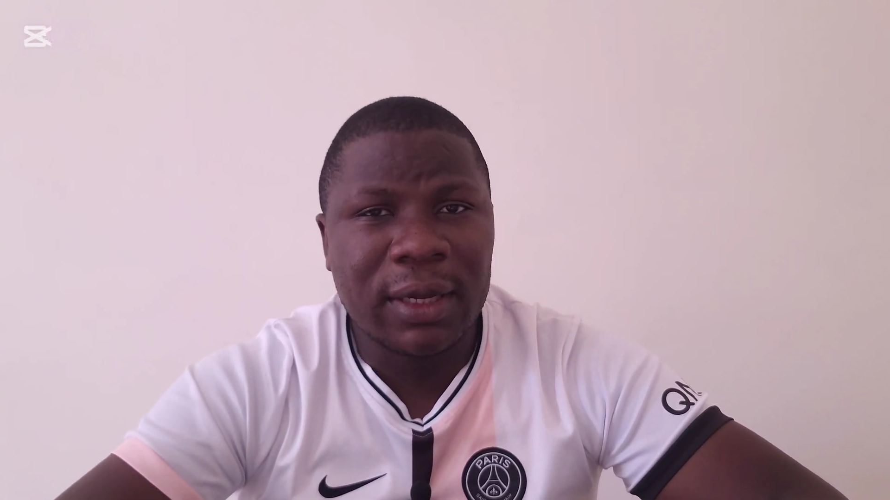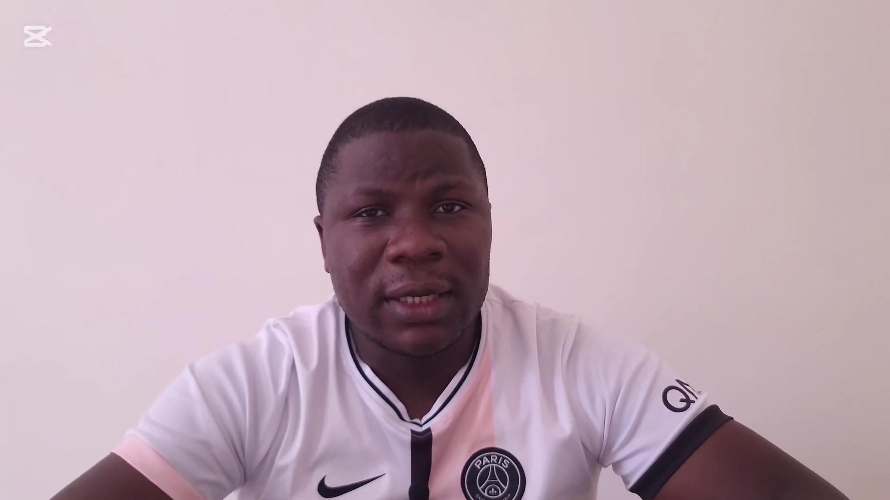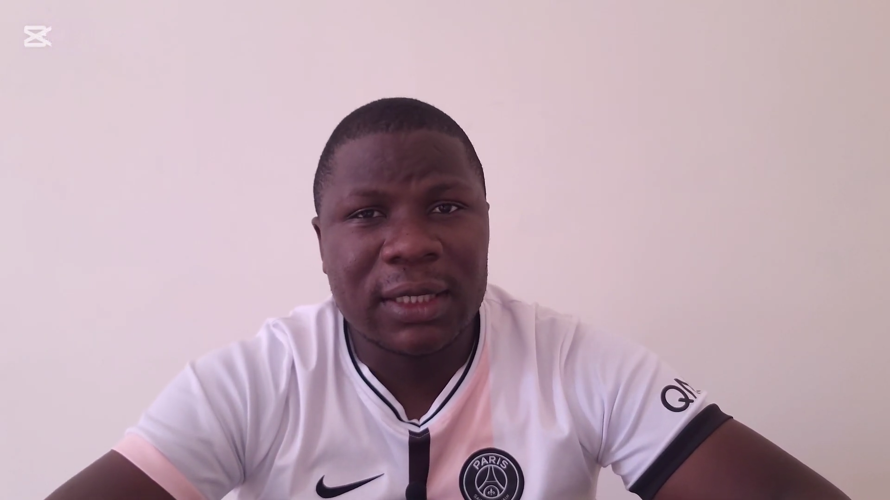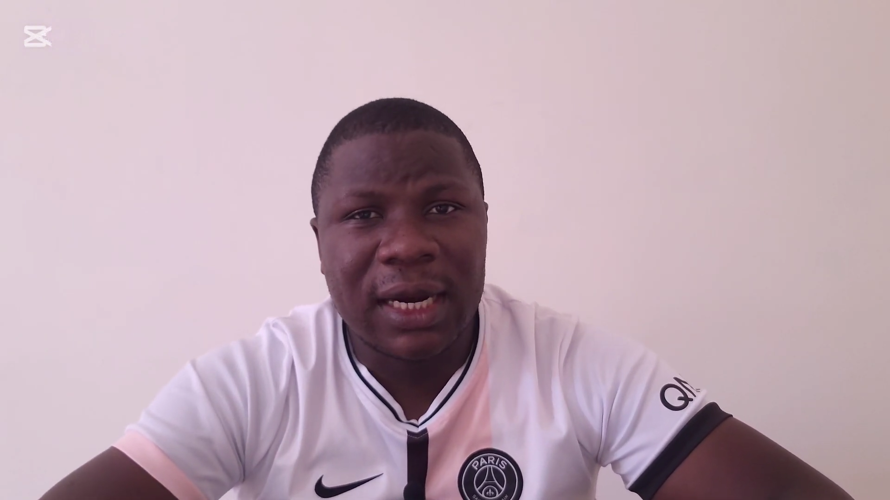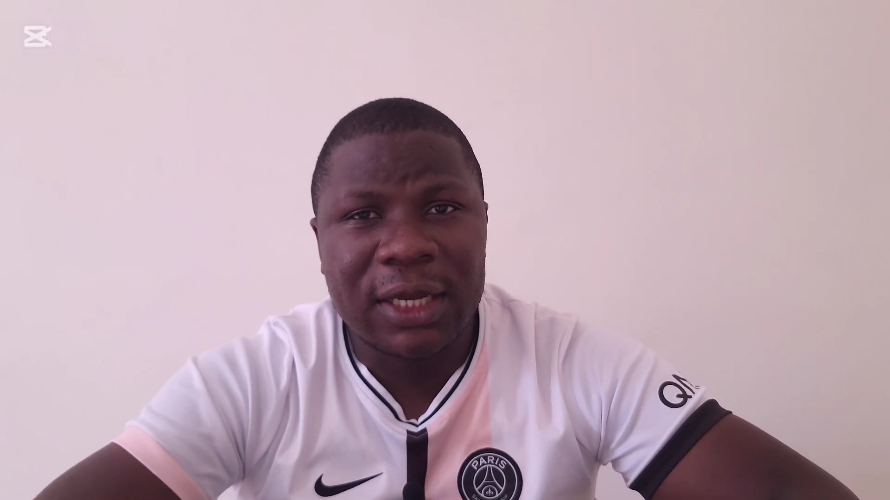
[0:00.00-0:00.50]

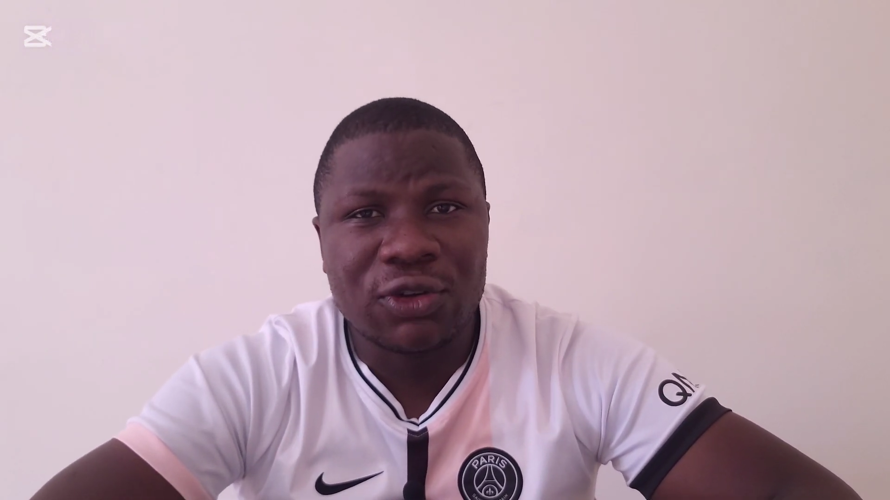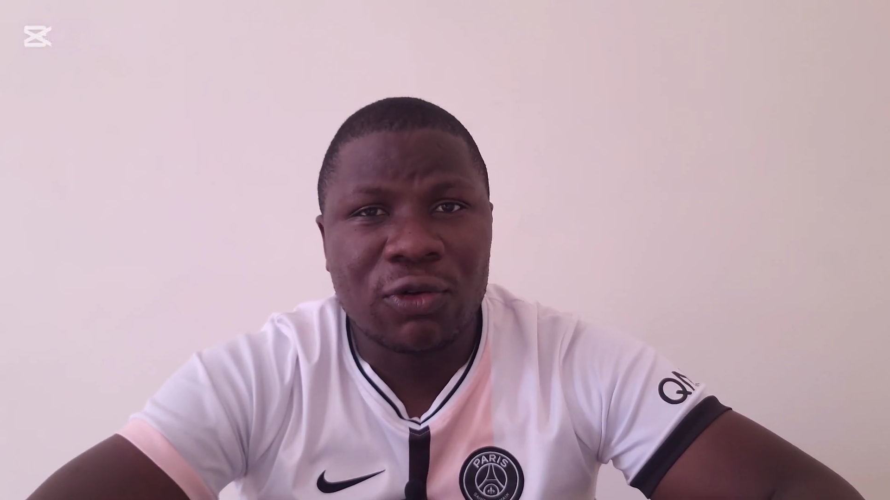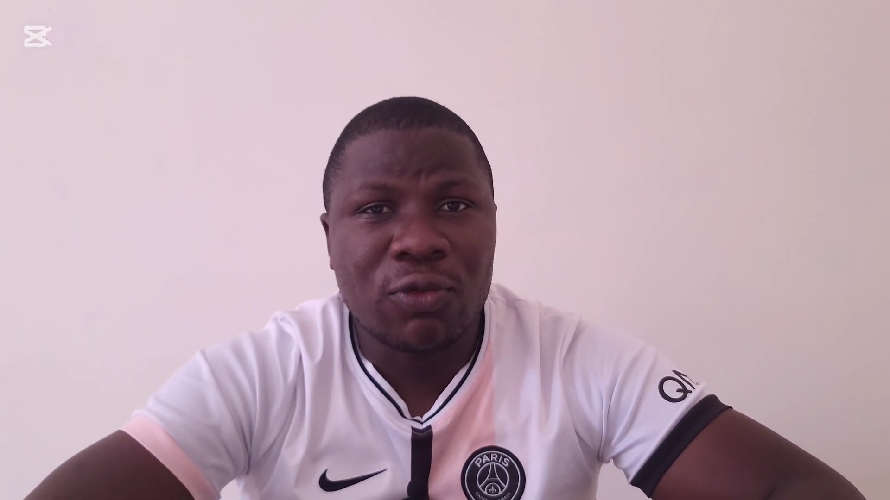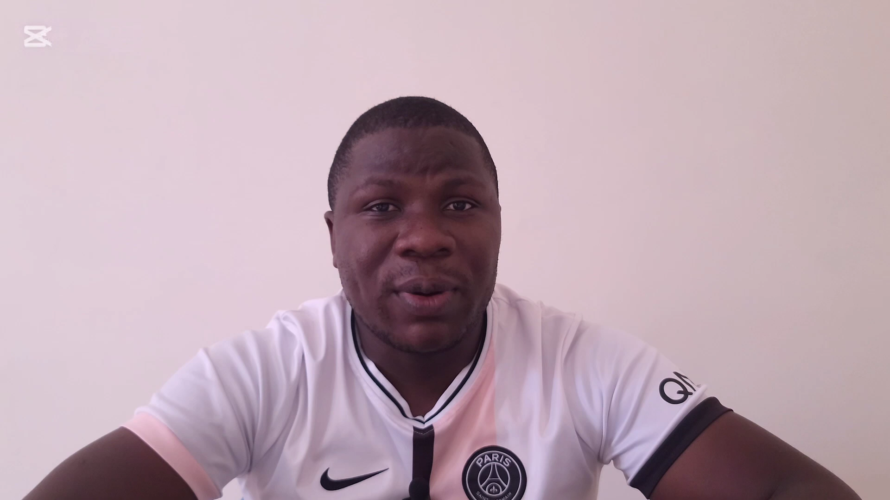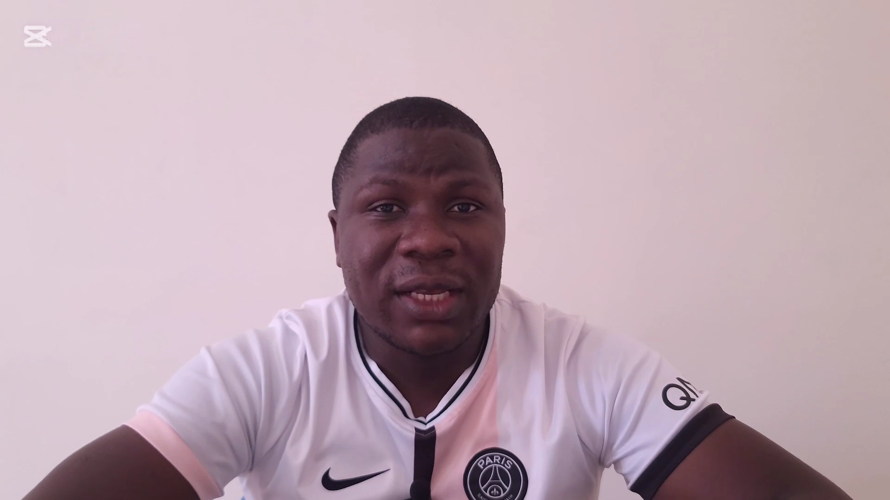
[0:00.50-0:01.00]

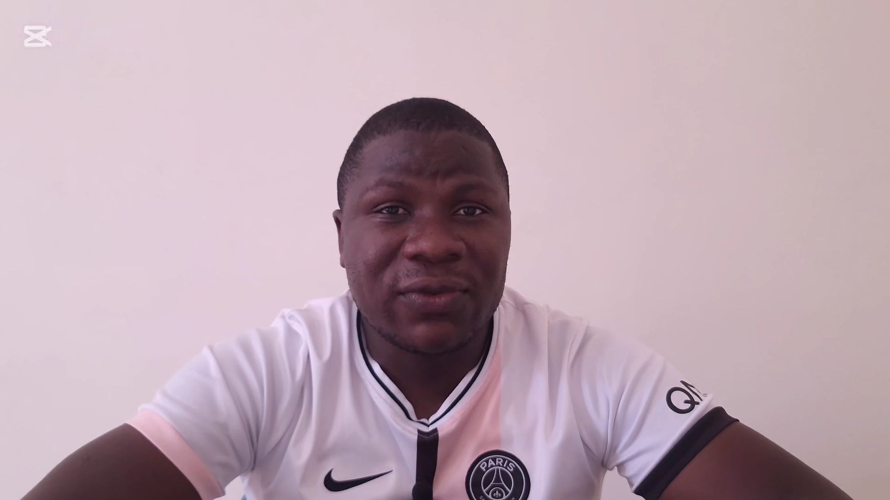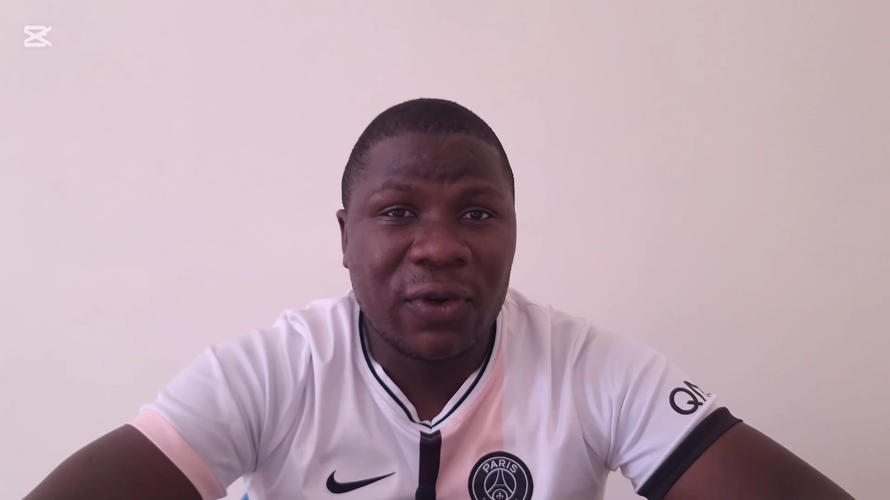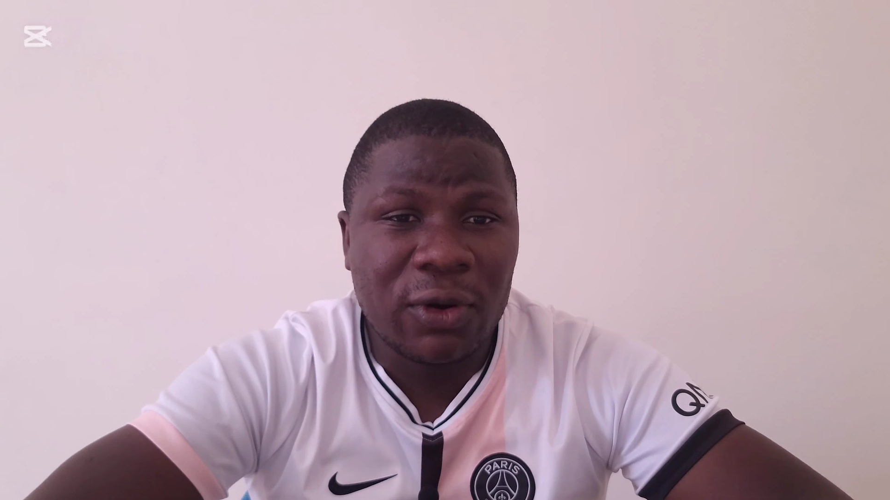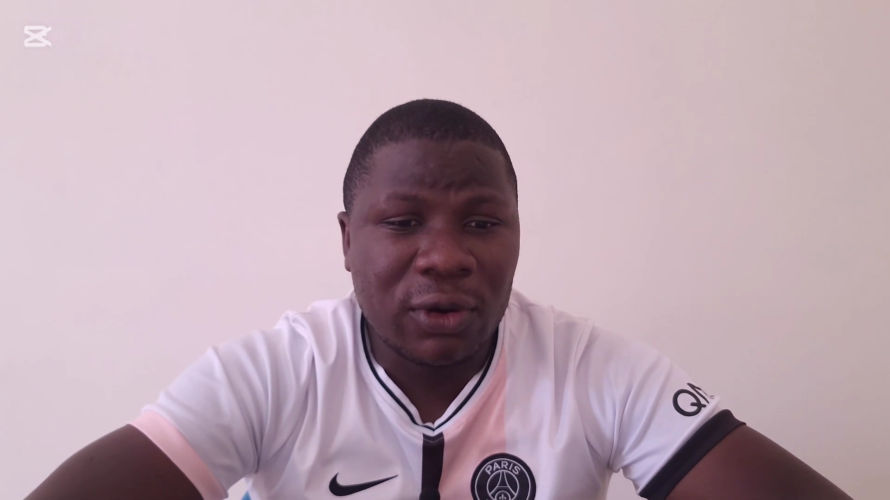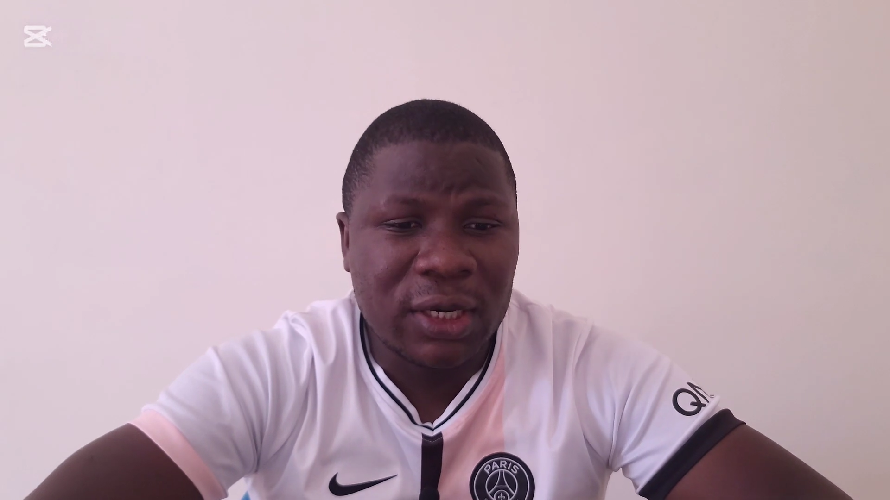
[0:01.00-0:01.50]
international who plays
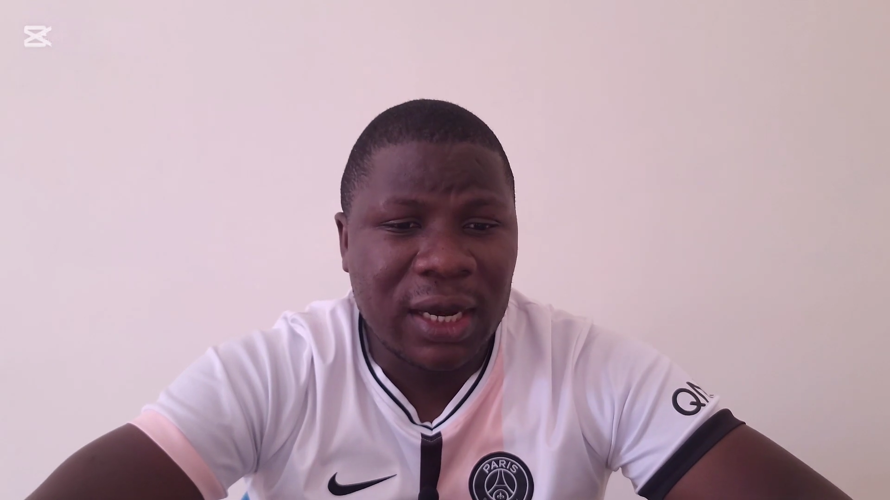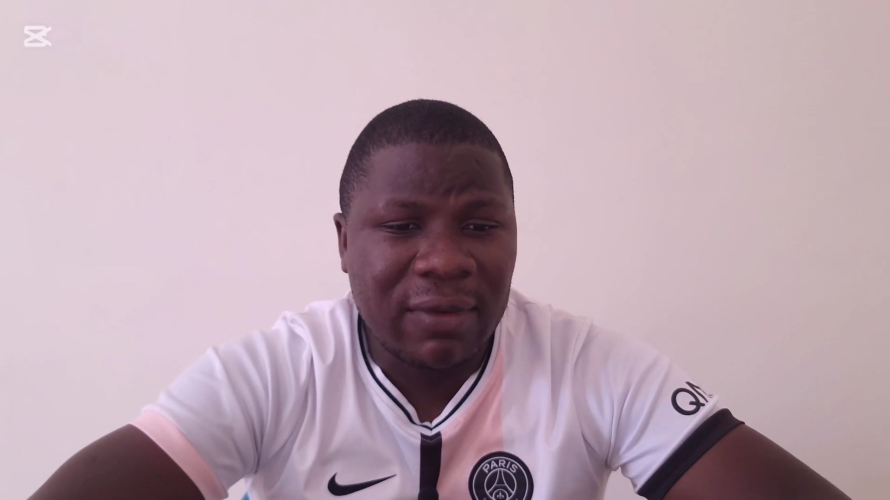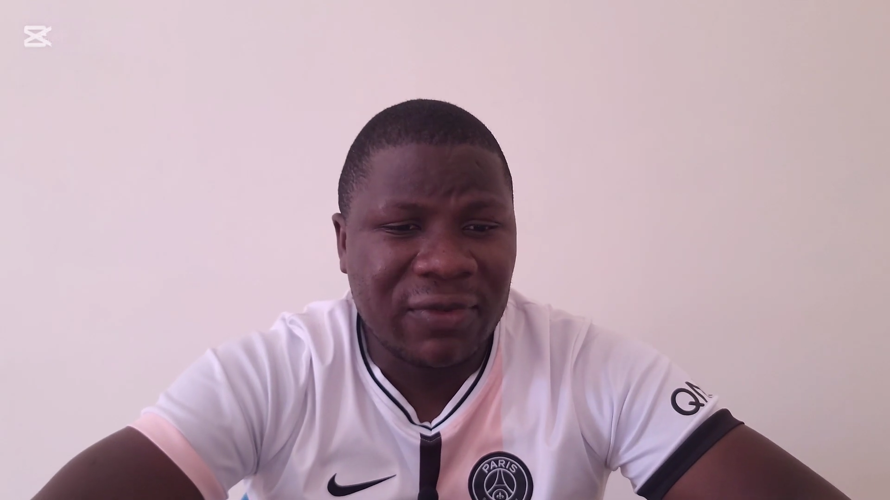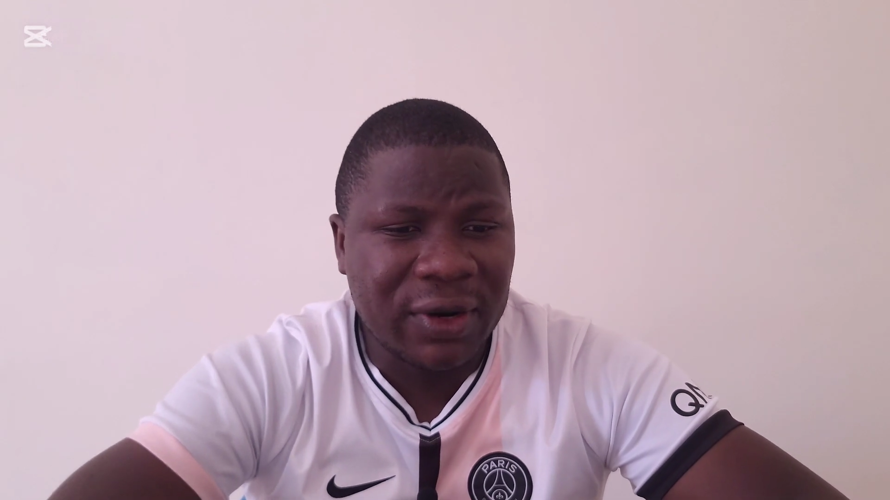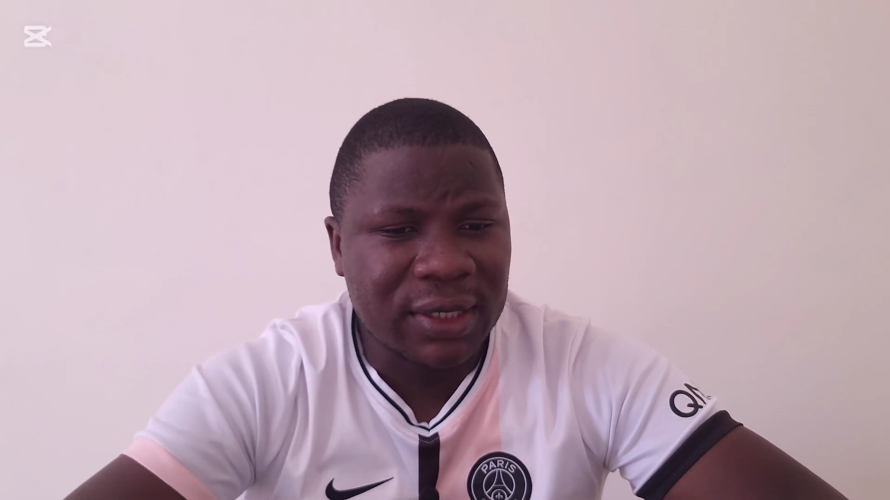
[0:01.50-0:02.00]
for
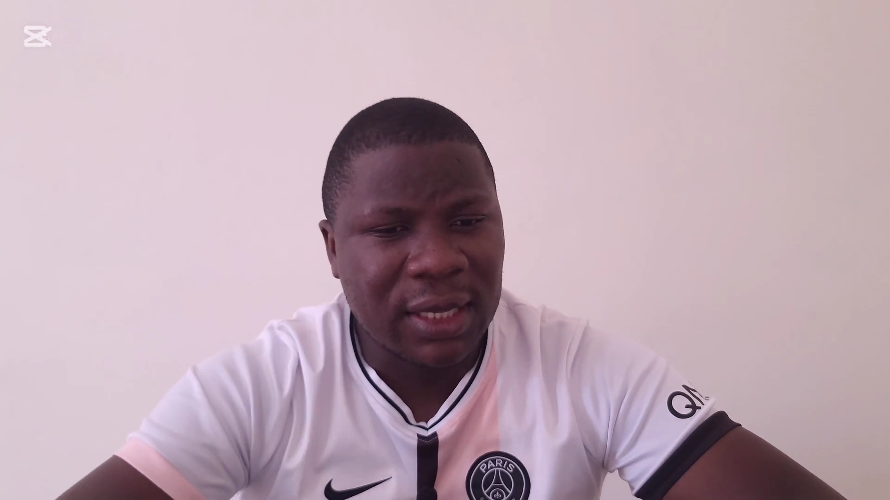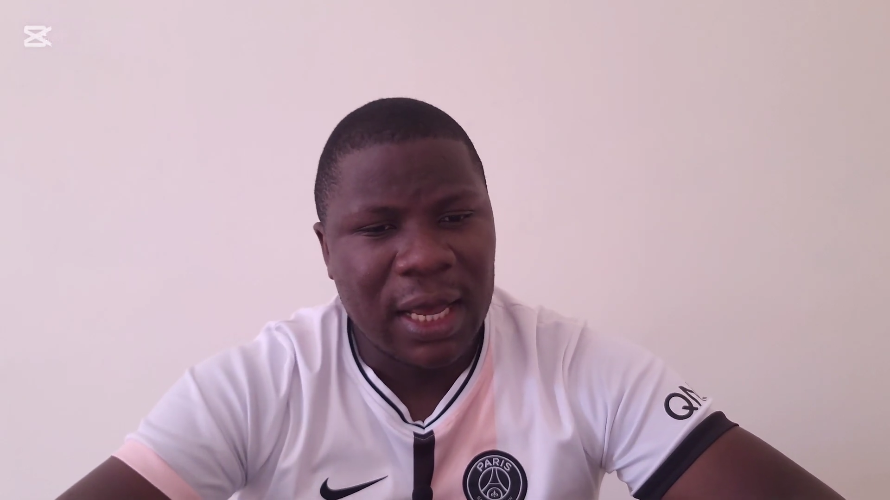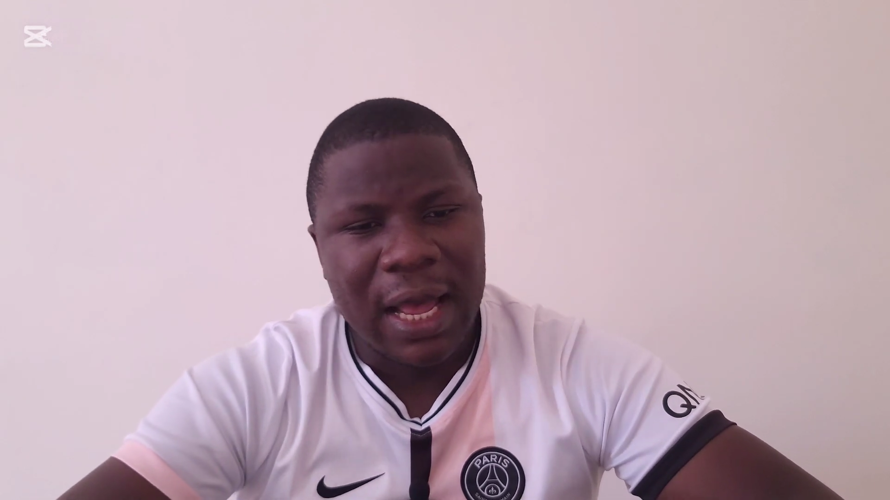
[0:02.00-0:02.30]
Nottingham Forest.